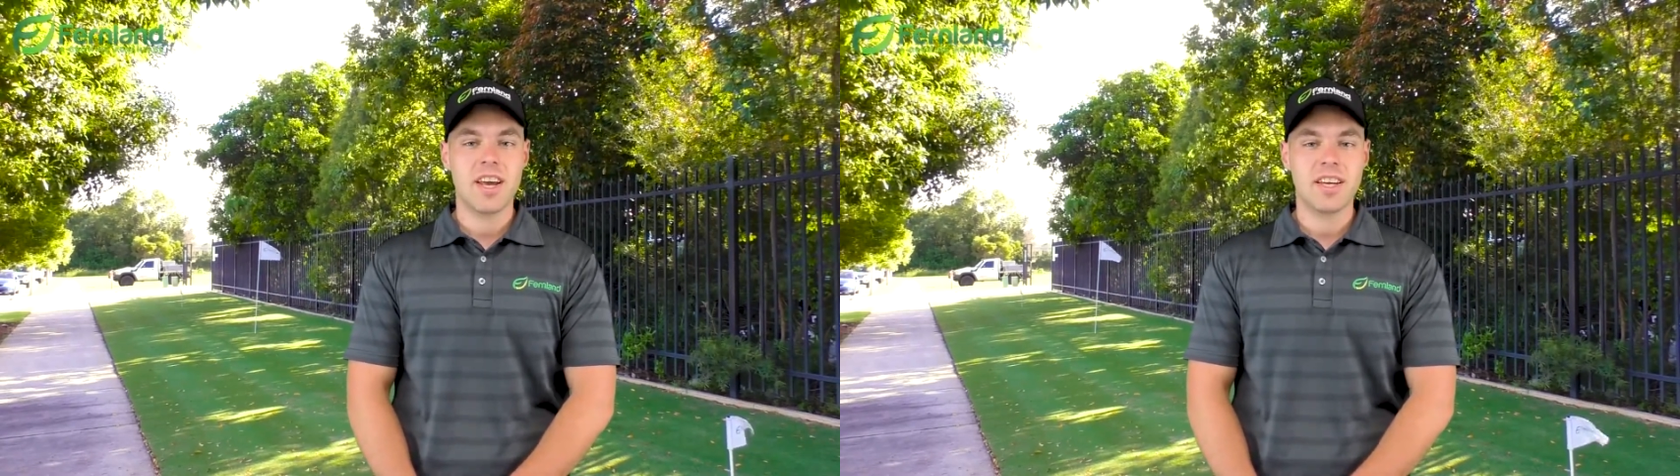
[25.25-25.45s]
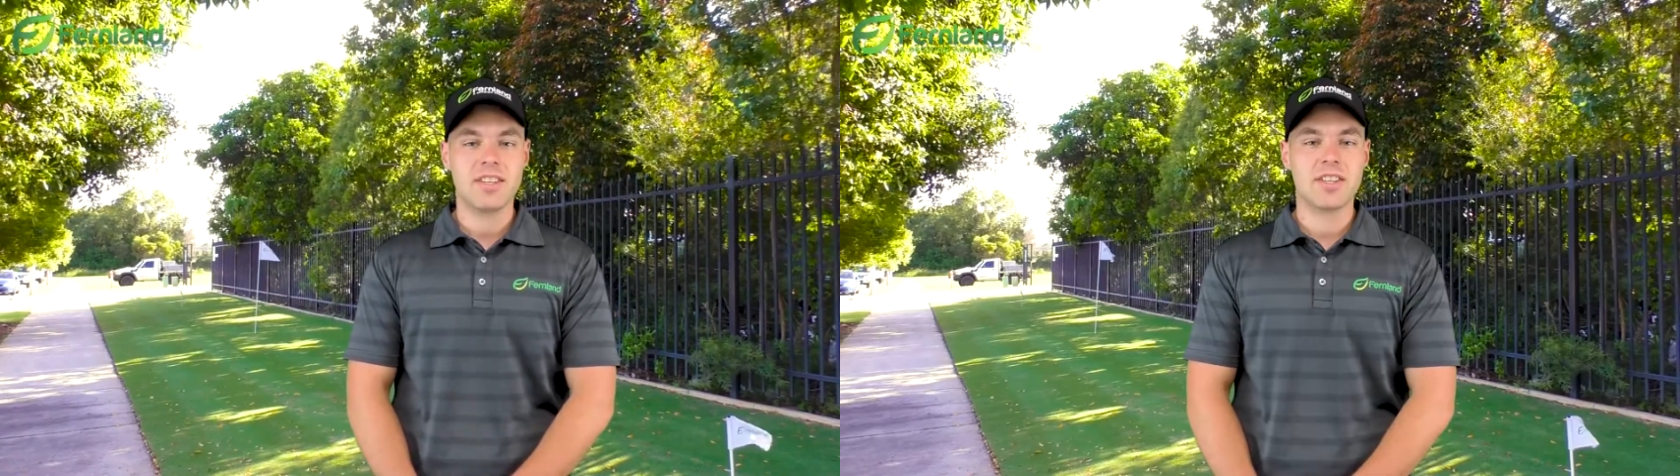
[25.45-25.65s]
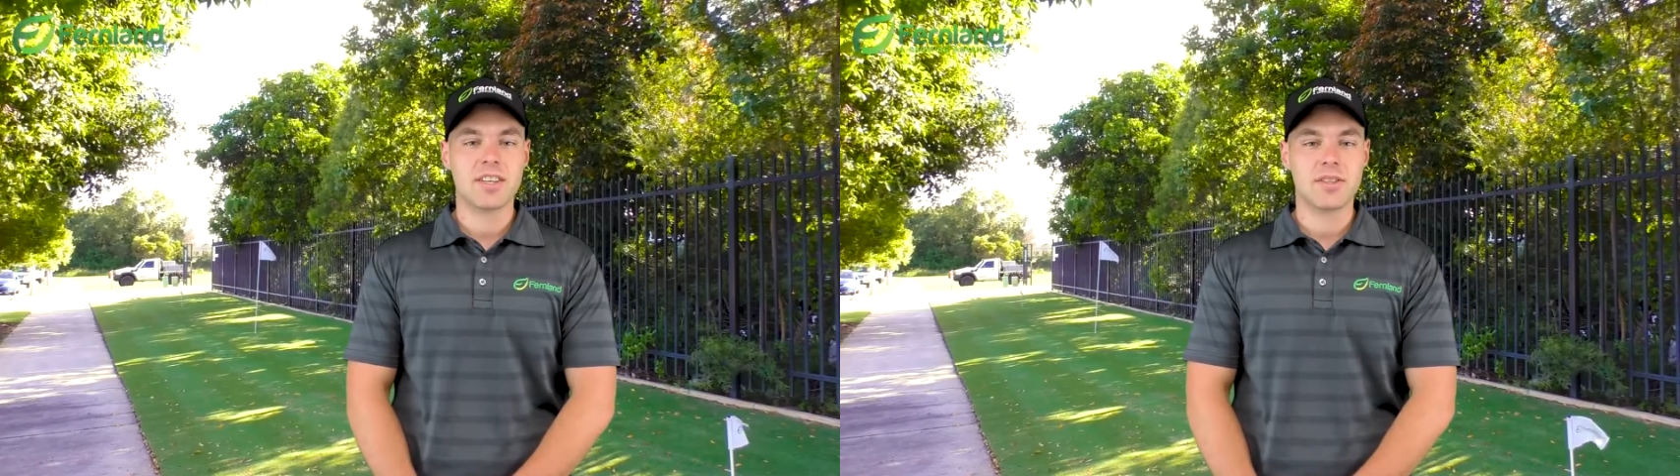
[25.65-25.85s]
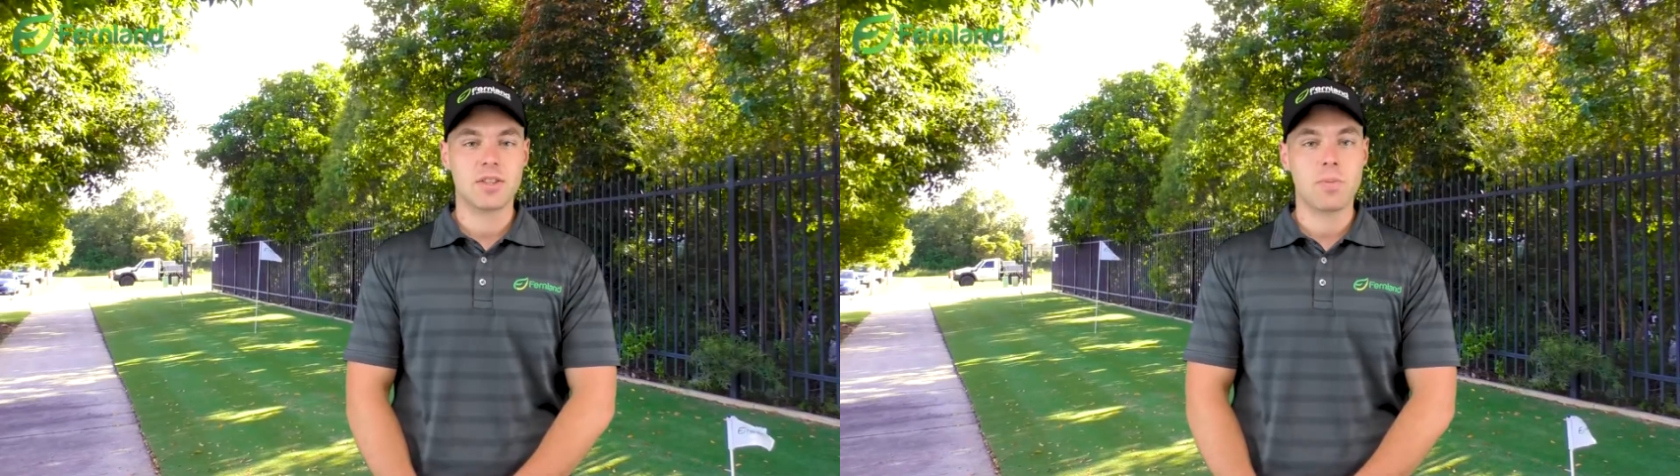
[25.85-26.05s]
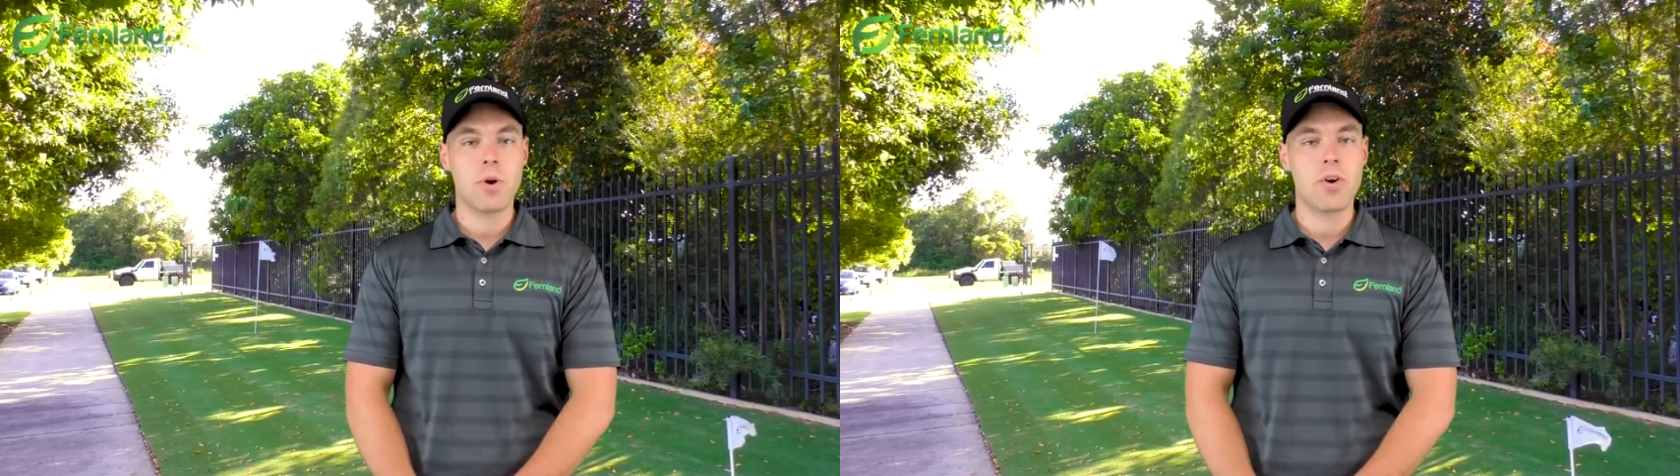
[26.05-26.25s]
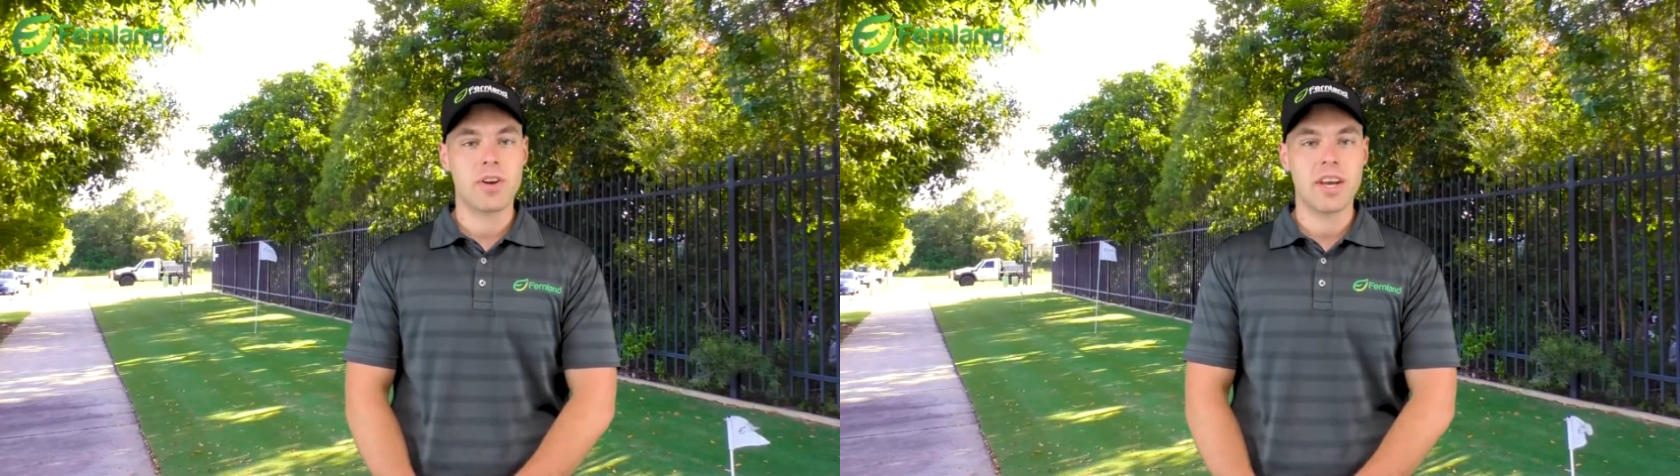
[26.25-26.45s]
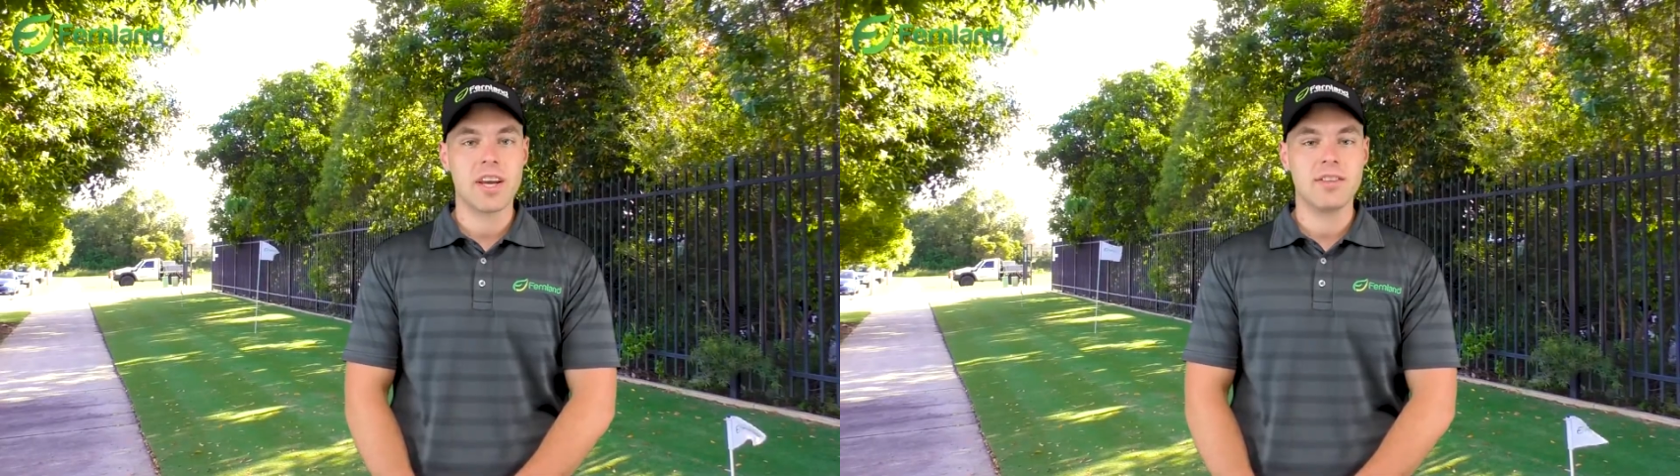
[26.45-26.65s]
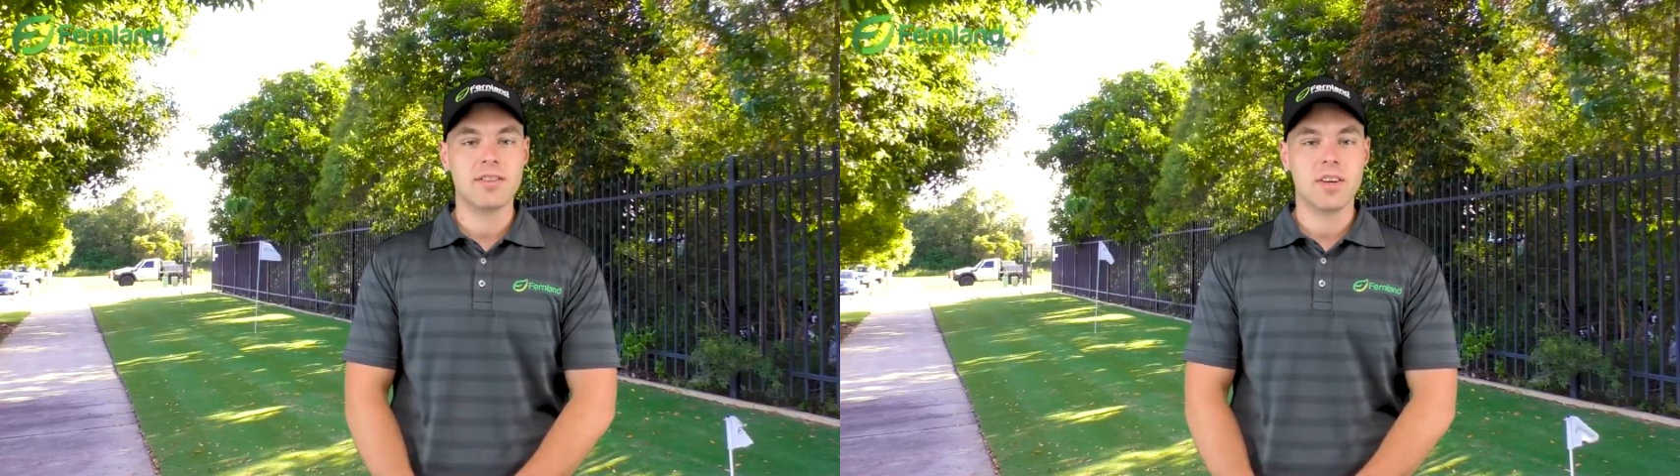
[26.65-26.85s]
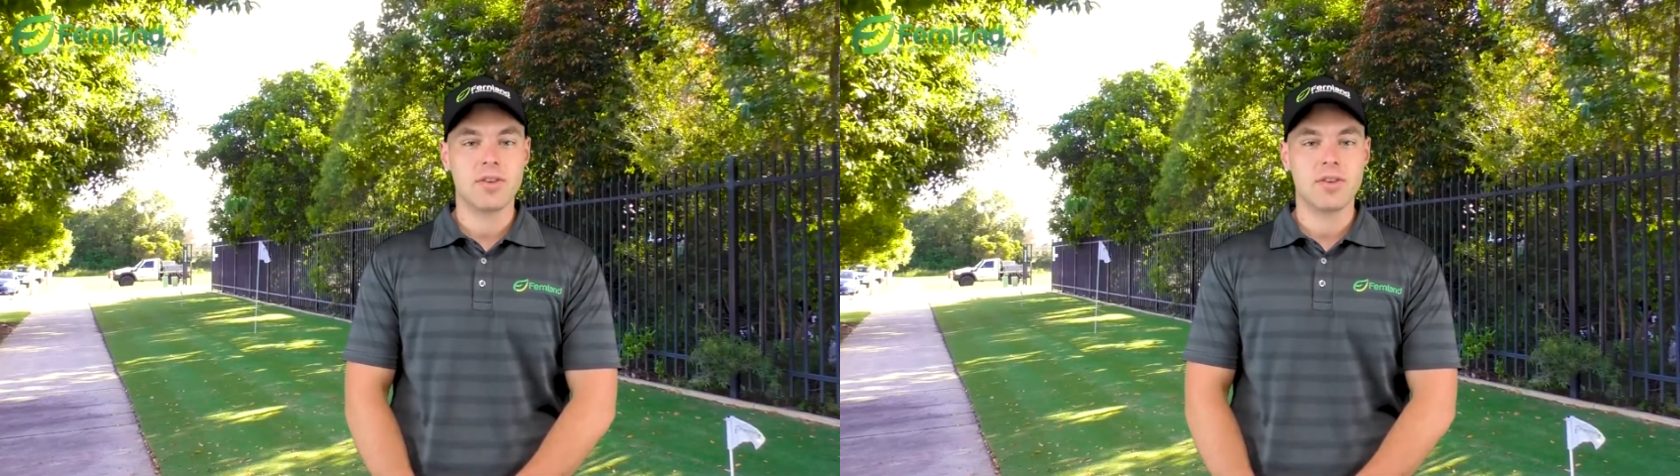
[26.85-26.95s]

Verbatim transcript: is just the spur it needs